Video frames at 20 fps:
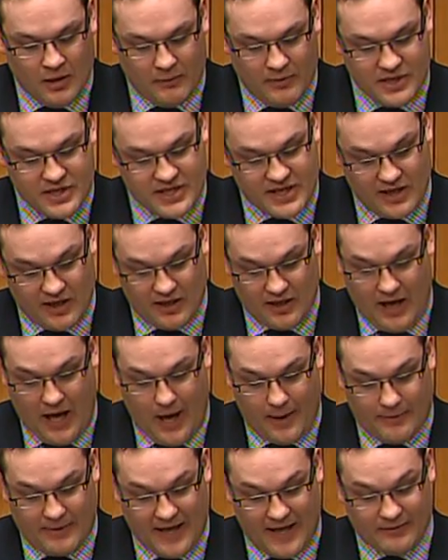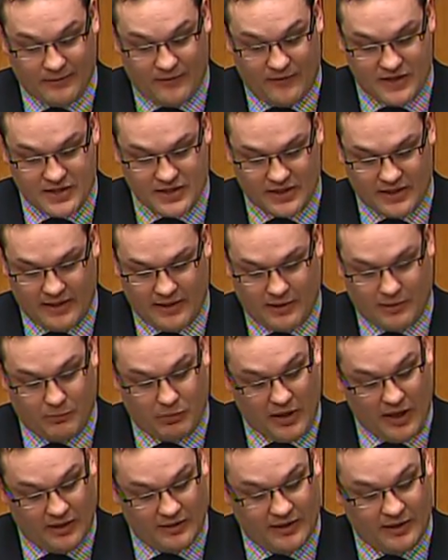we share Habitat's vision and are
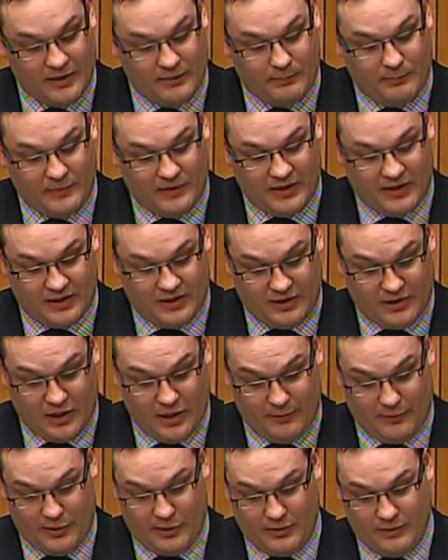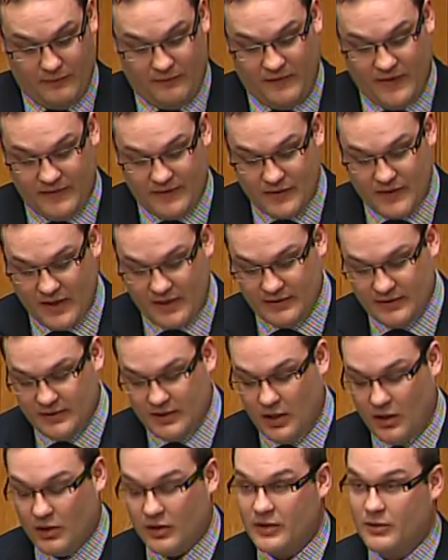proud to contribute
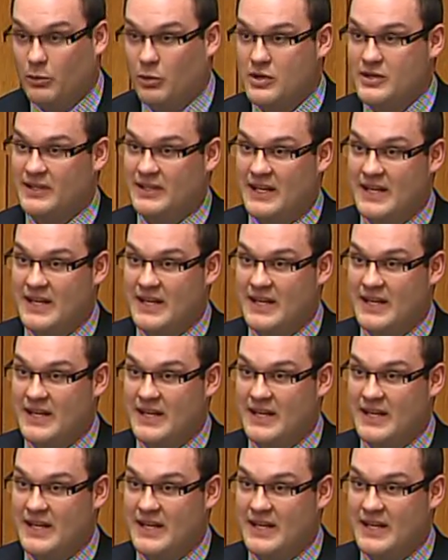$50,000 towards